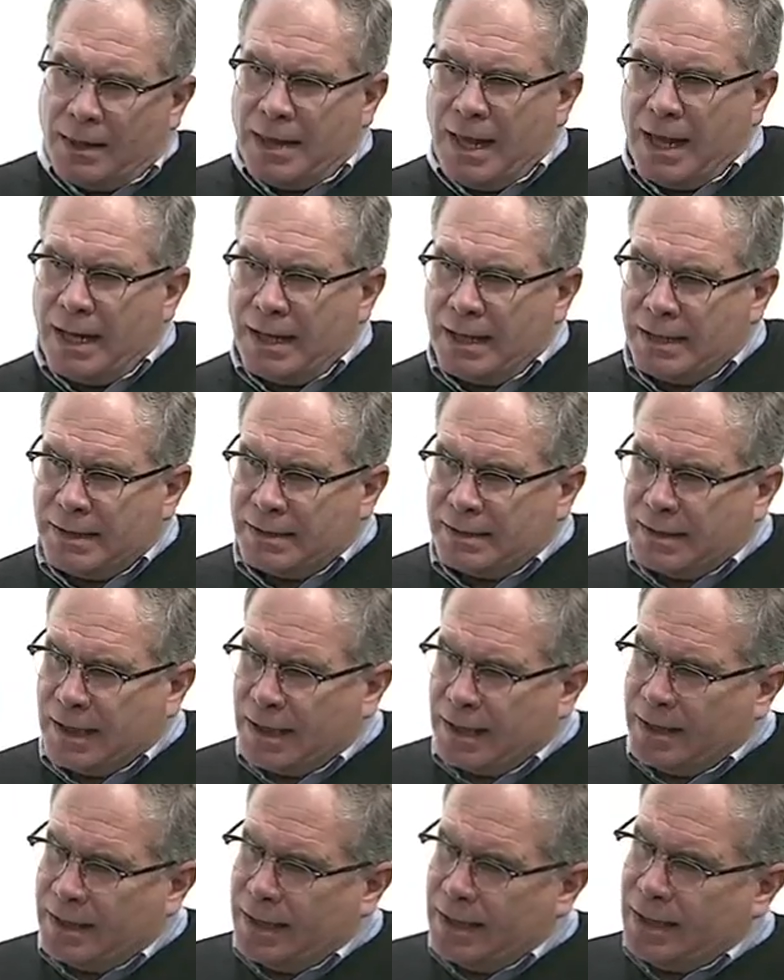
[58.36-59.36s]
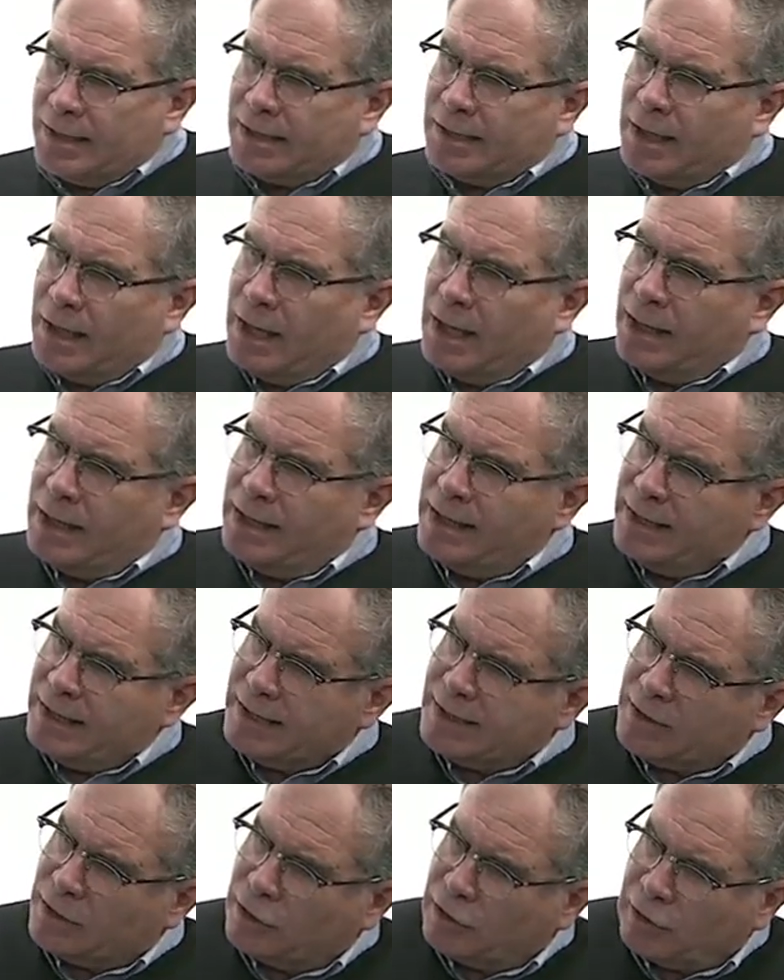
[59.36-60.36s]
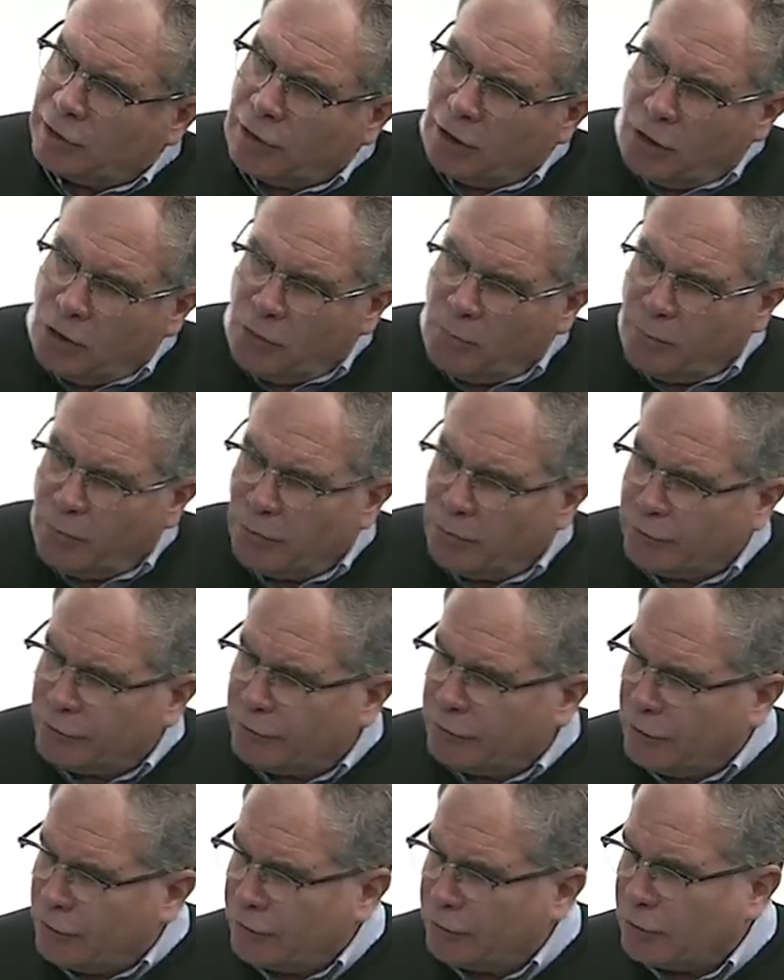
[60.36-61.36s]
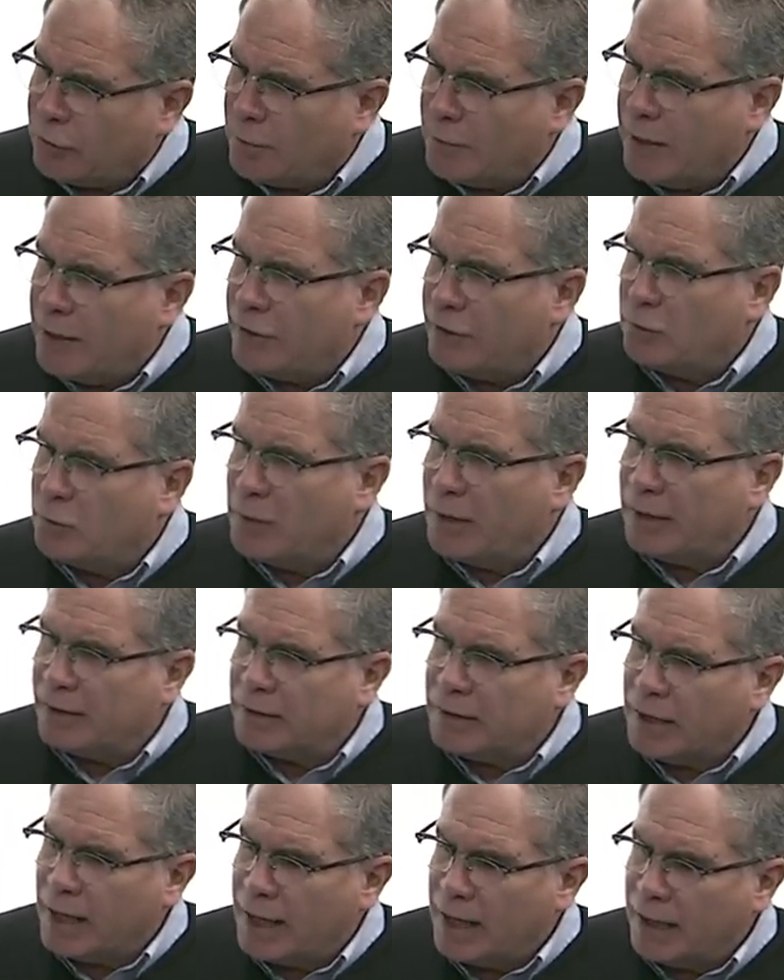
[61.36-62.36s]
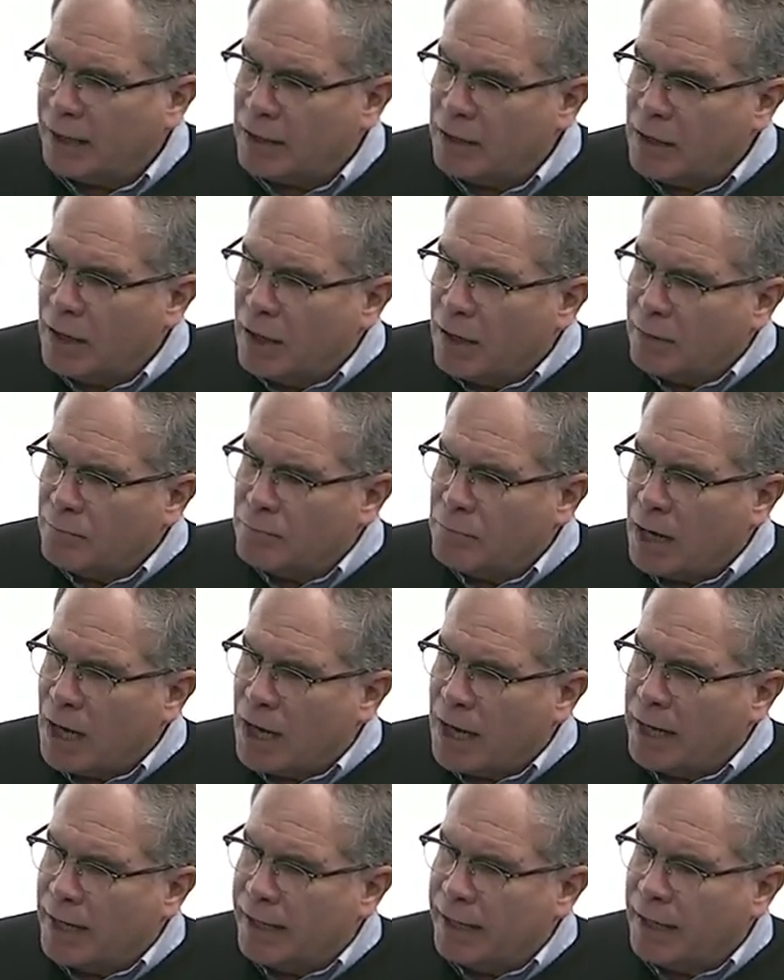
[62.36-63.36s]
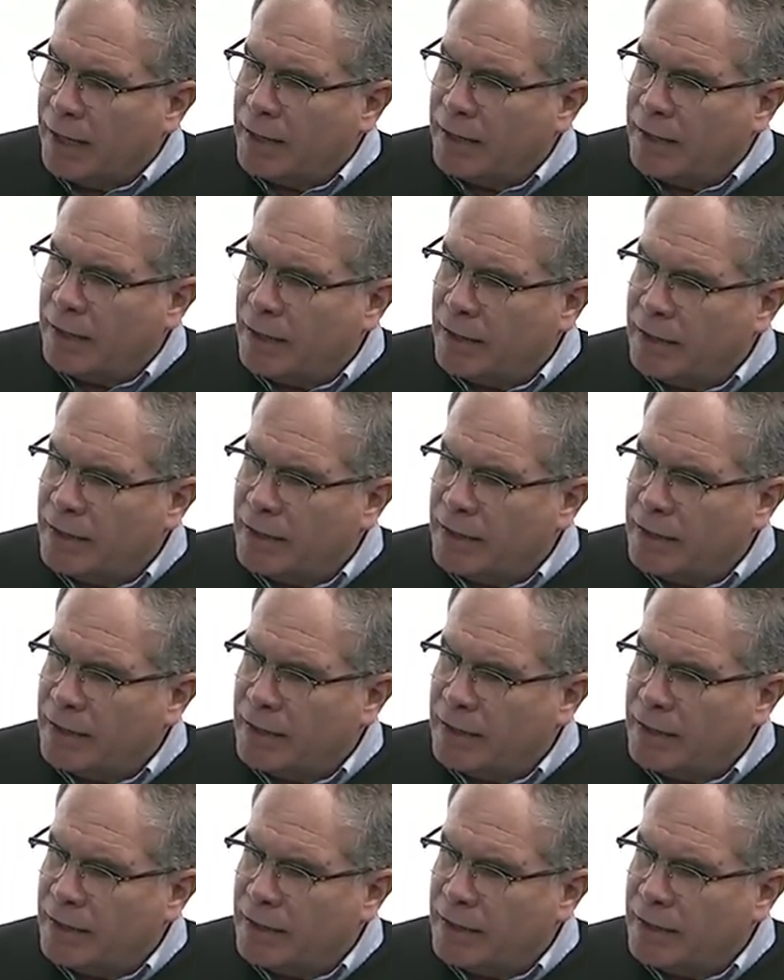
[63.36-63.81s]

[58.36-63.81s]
That is, that this, this global system that is maintained by uh, the,